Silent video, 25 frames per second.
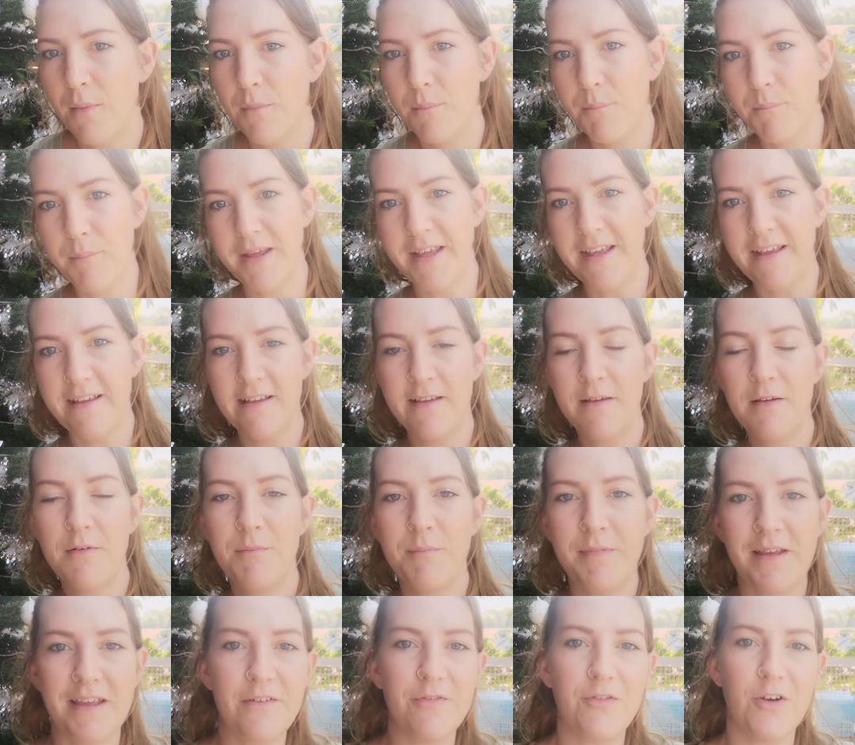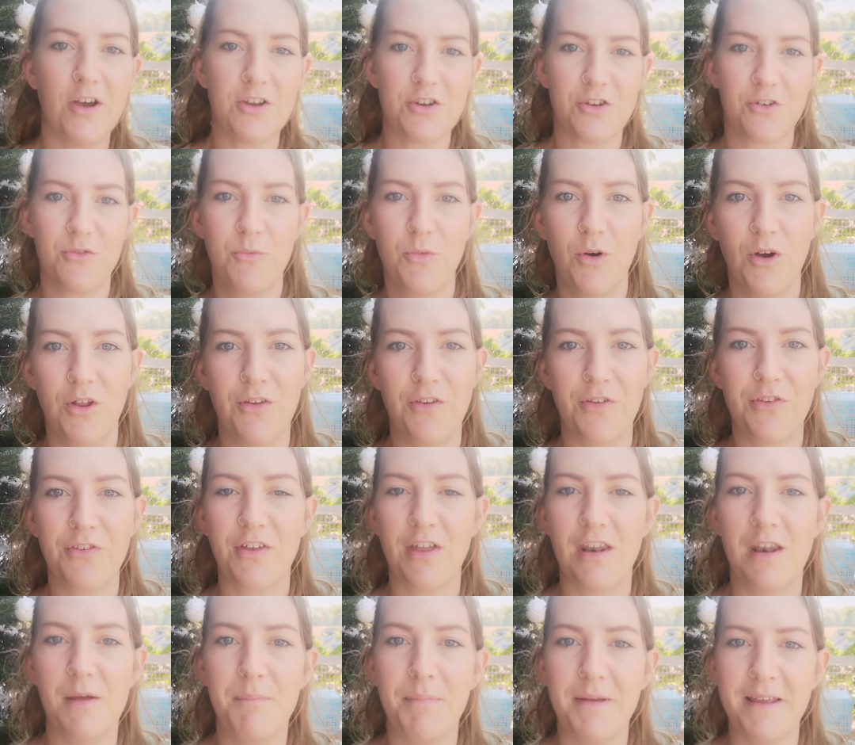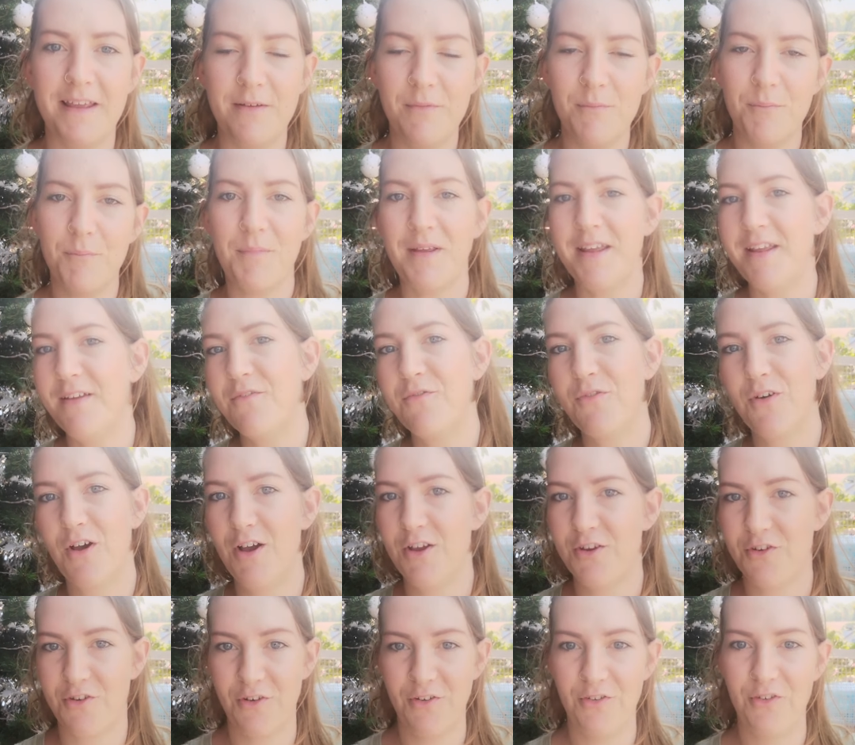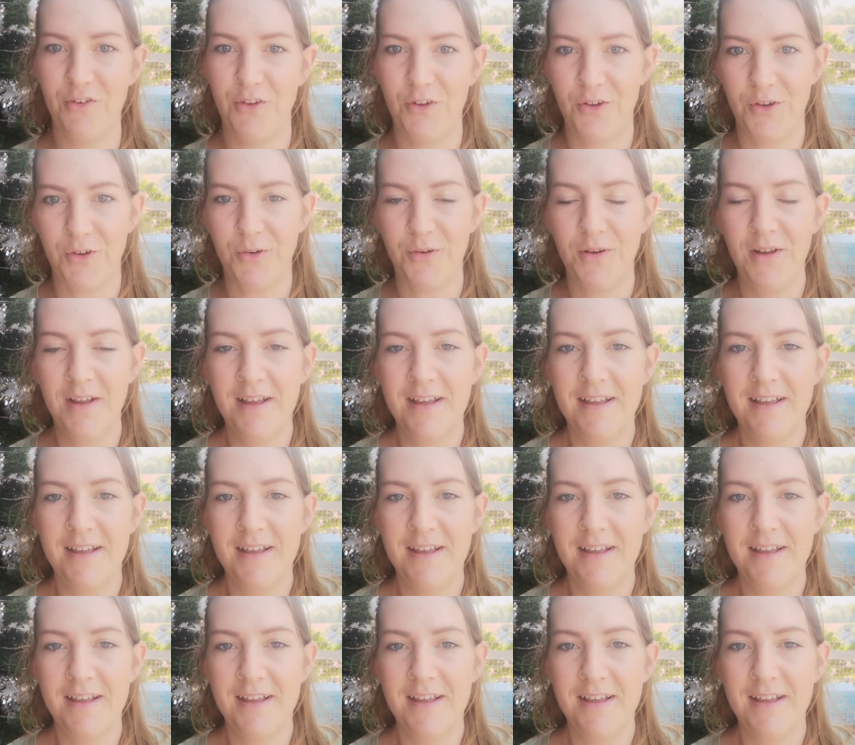me version 1's going to beat me version 2.